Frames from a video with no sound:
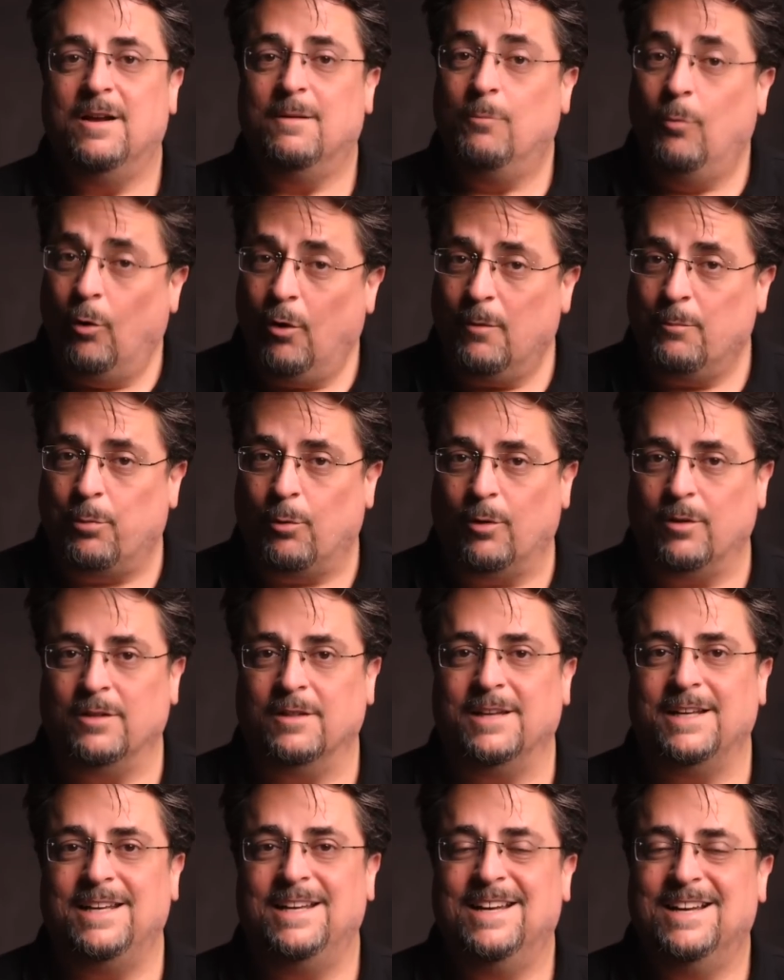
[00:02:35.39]
More
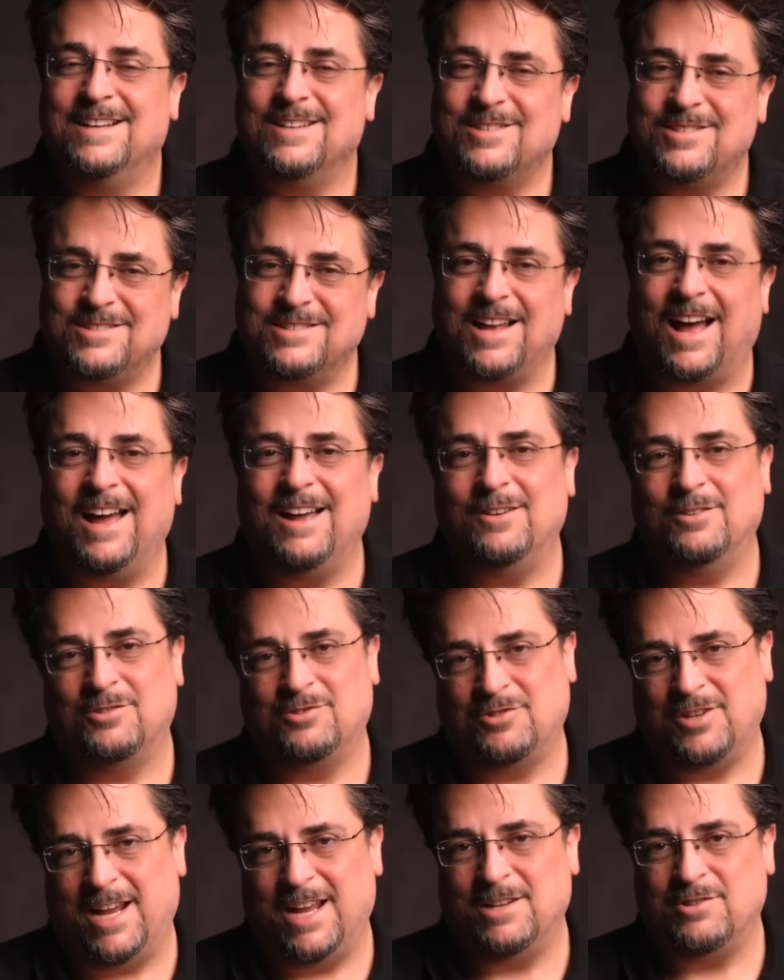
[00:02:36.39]
importantly, styles
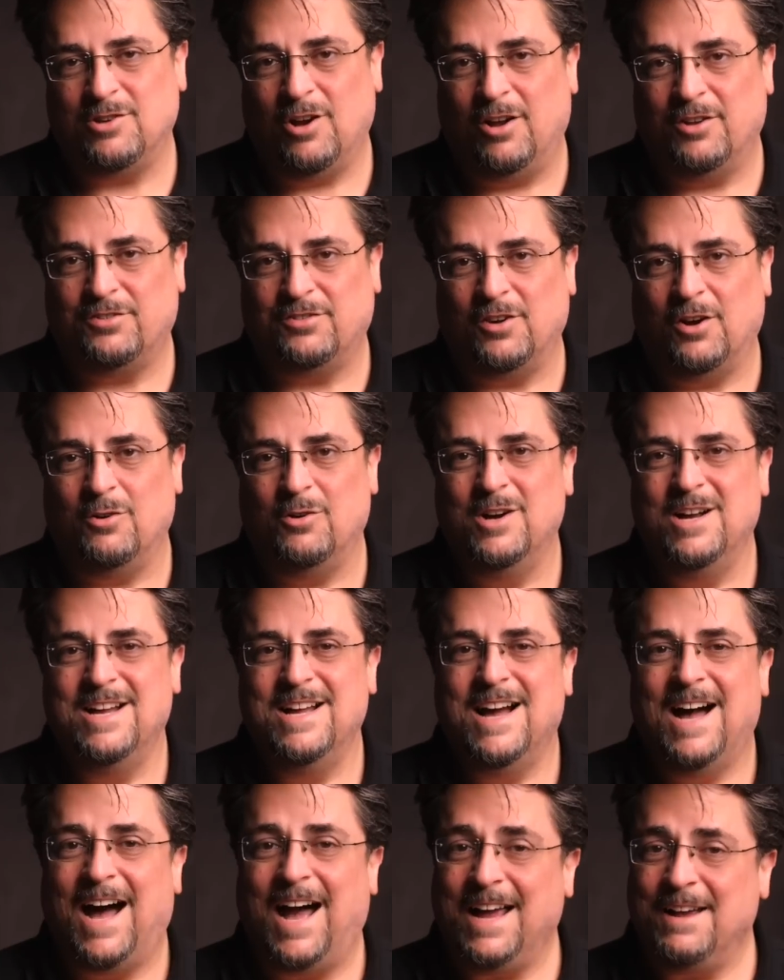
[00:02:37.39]
change also.
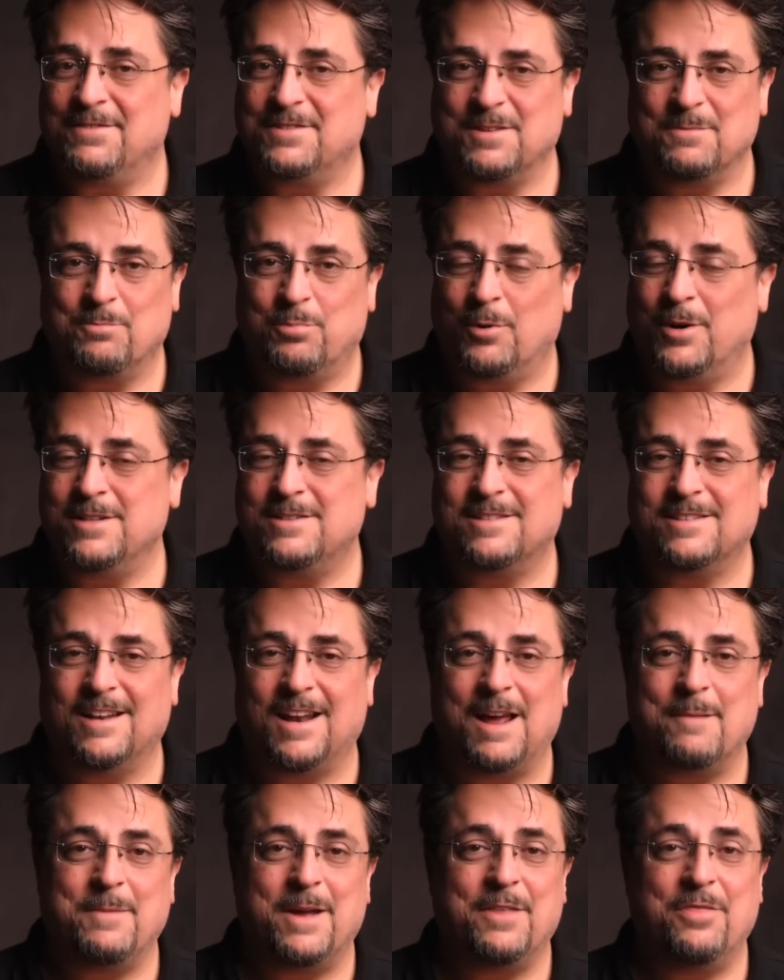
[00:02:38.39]
I have some prints that
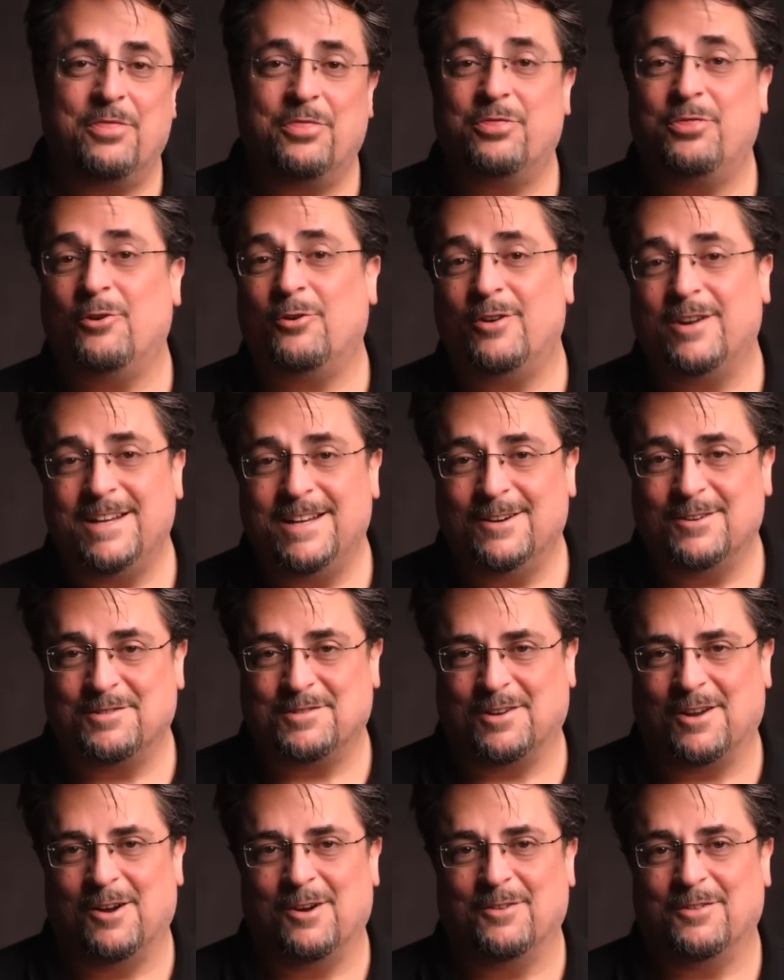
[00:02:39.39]
I made thirty
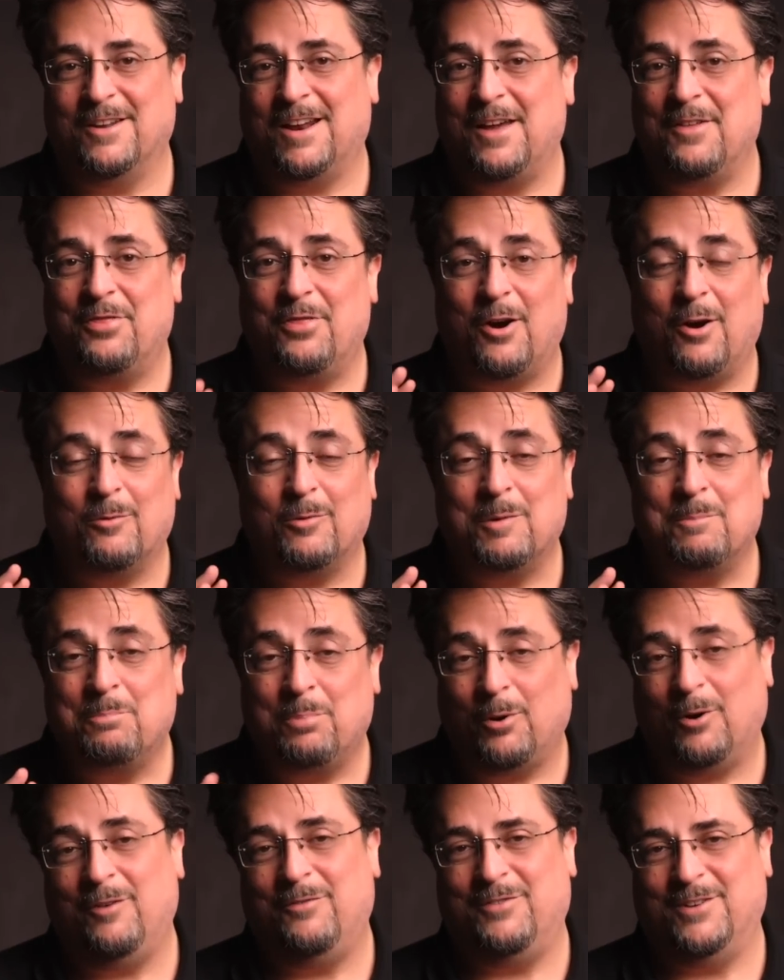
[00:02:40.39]
years ago that I thought were
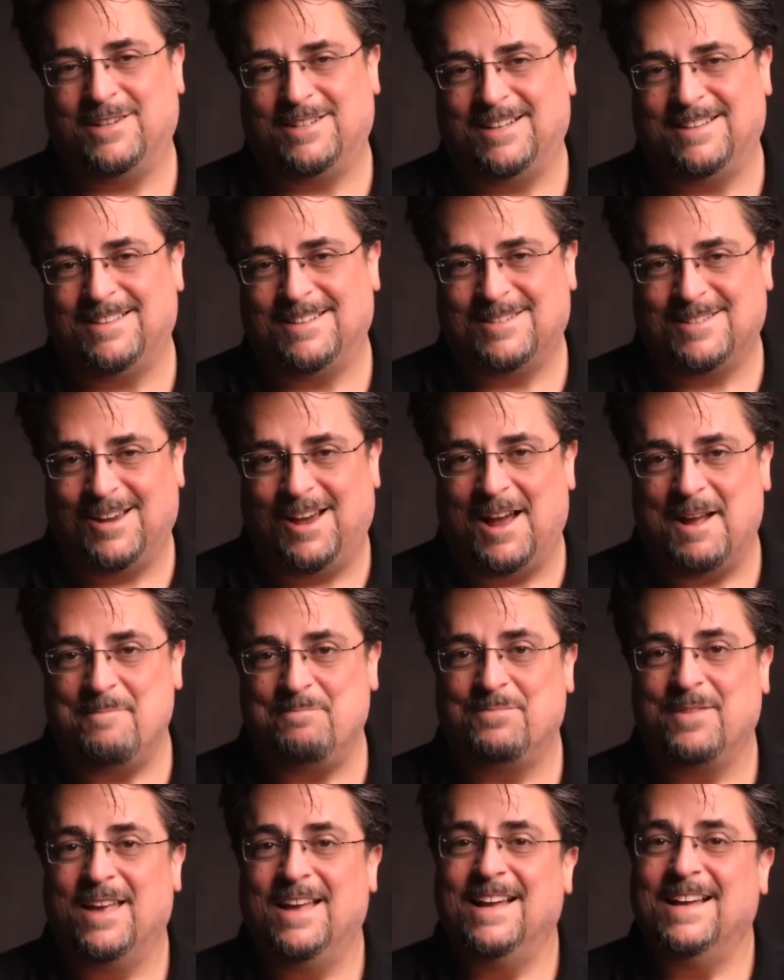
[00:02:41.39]
perfect at the
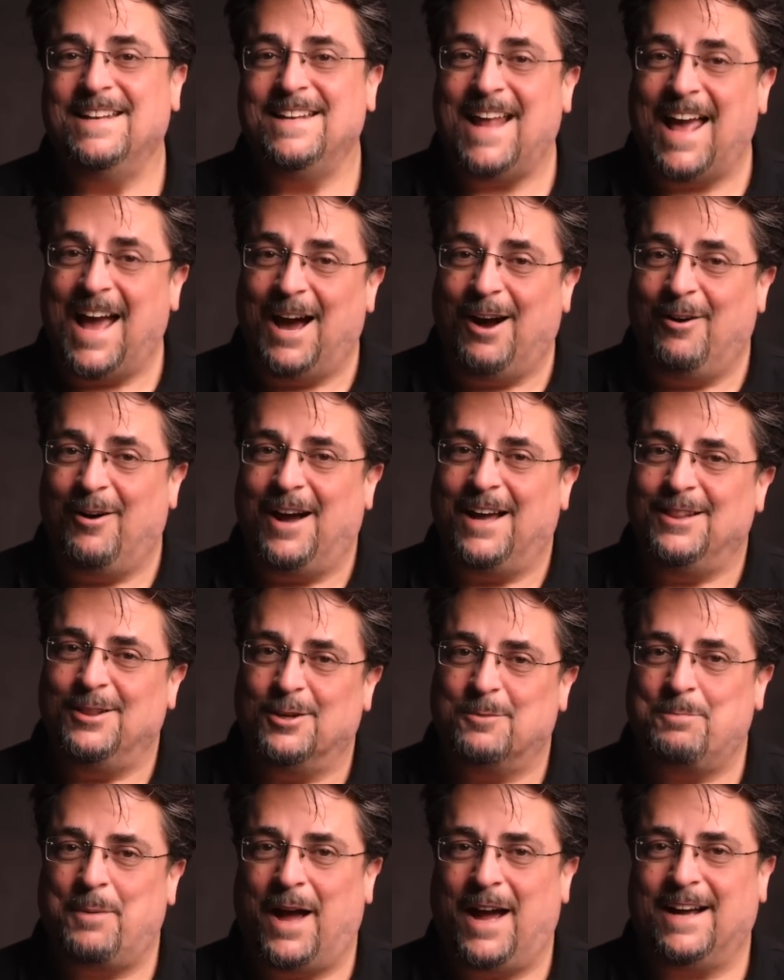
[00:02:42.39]
time. Now I
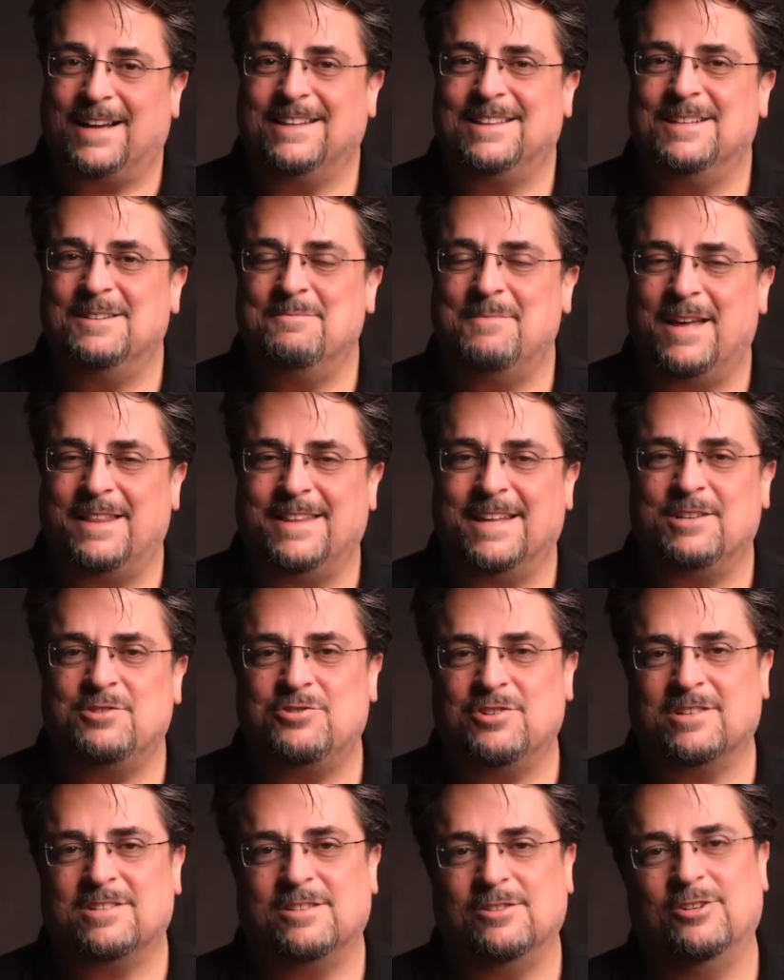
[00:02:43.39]
look back at them and they
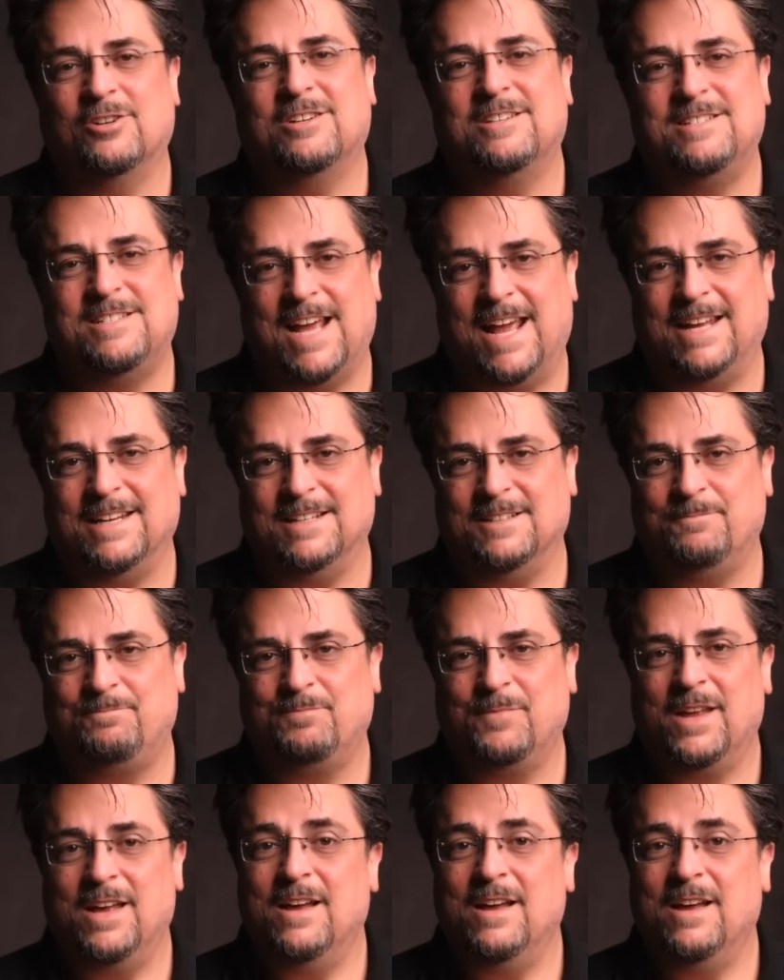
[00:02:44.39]
just look dated.